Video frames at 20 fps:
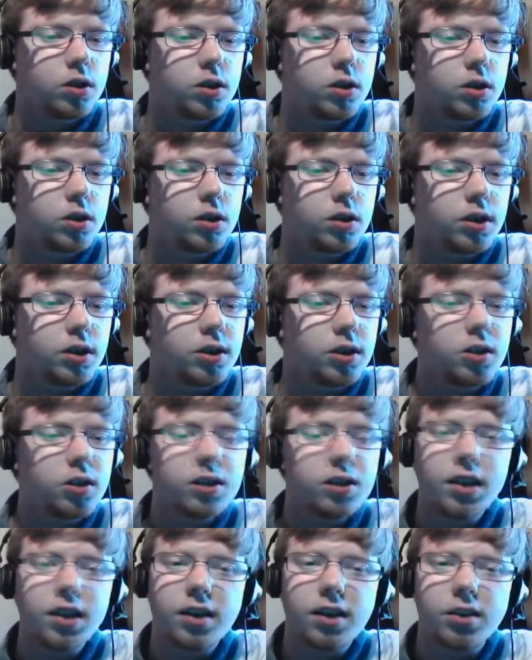As you can
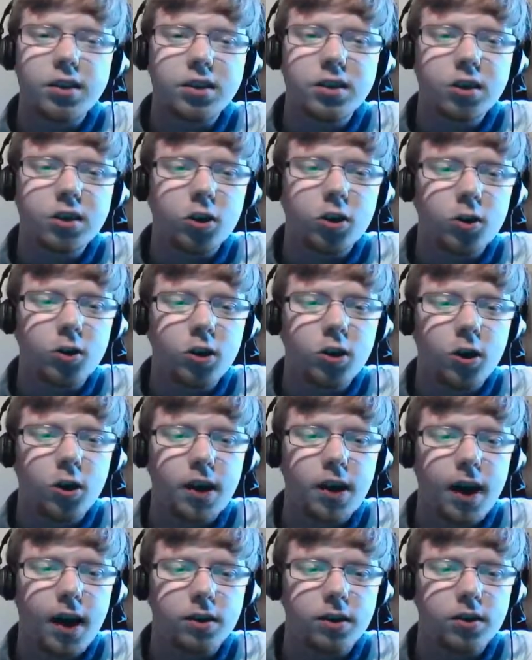see, that doesn't secure the
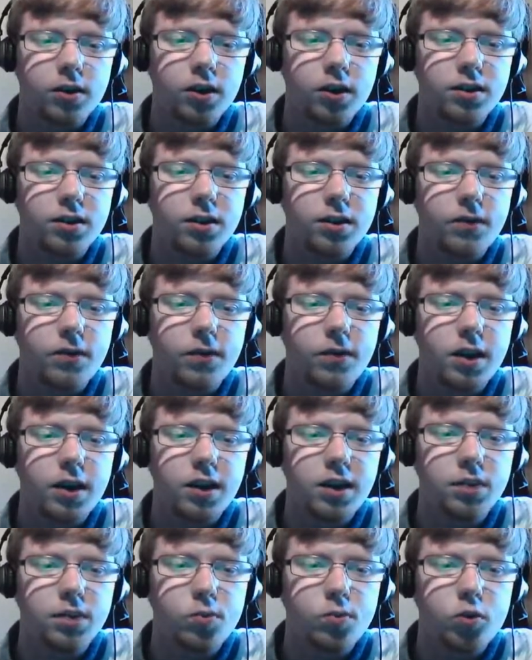knockout, so is the
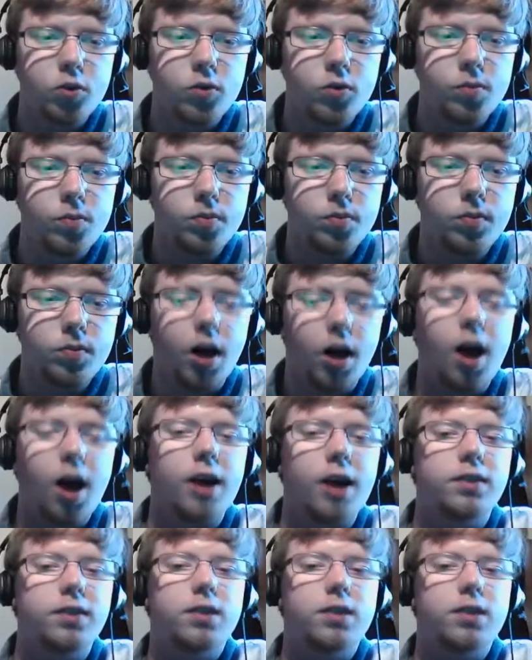Finny's Moon... Ah, it's double